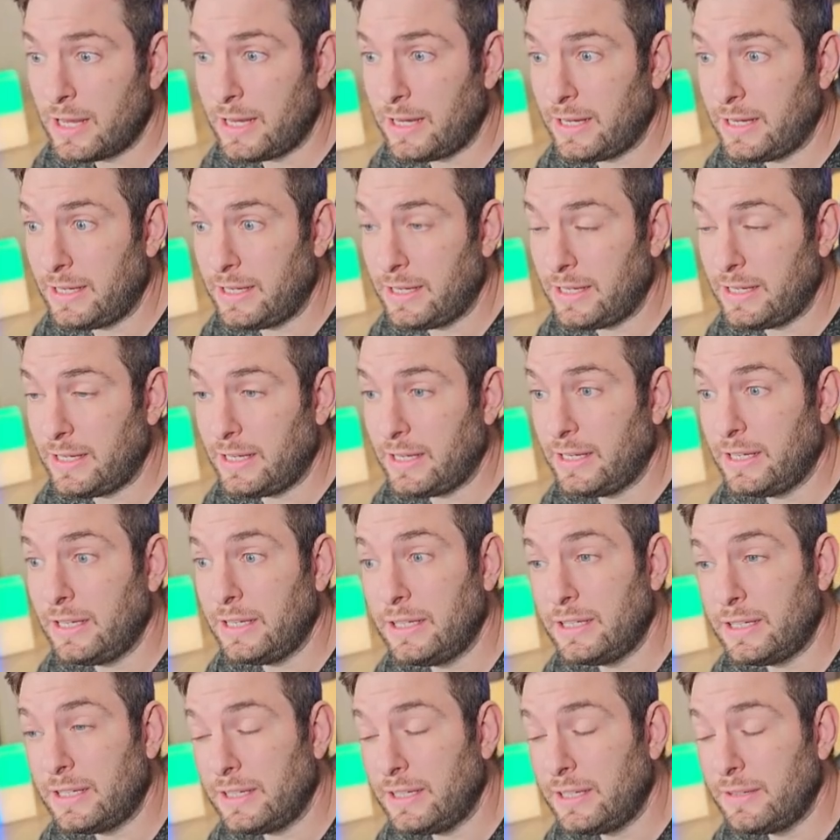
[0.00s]

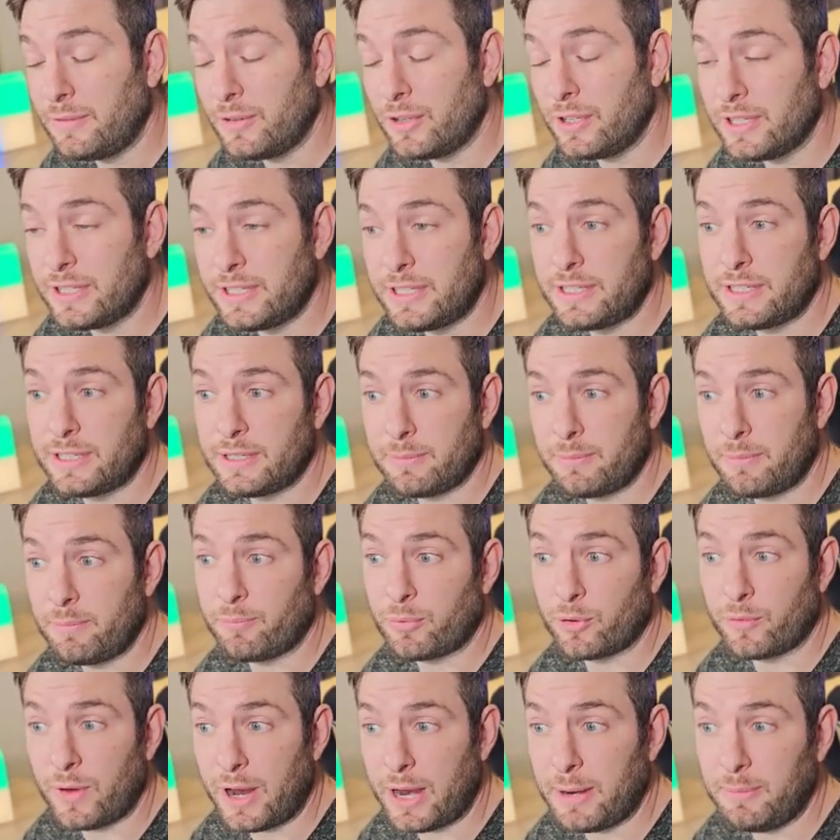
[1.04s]
It evens
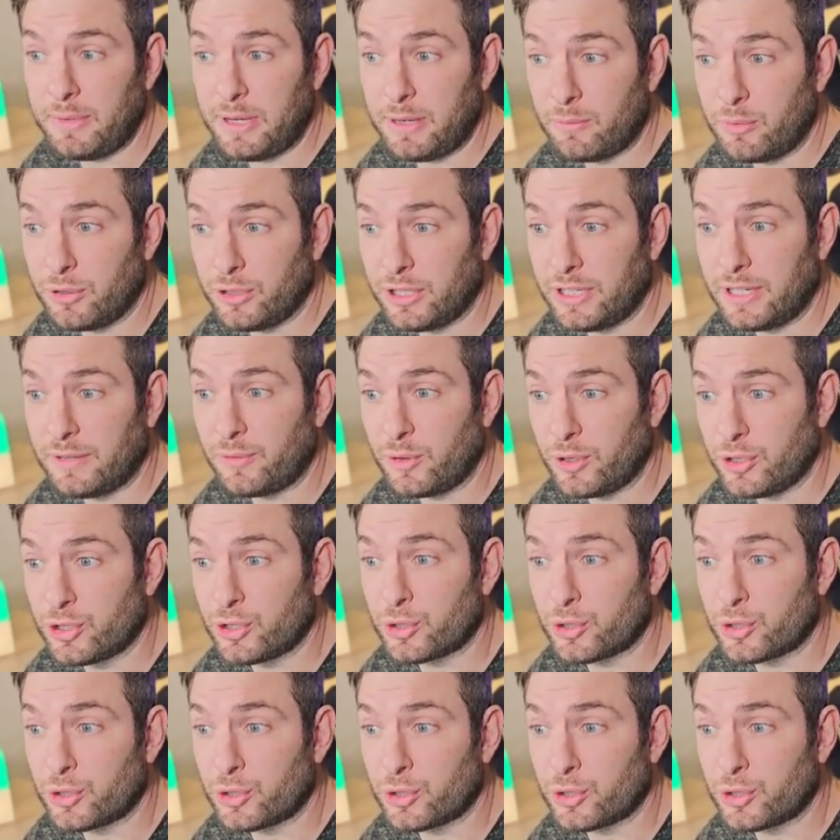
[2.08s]
provide me with the different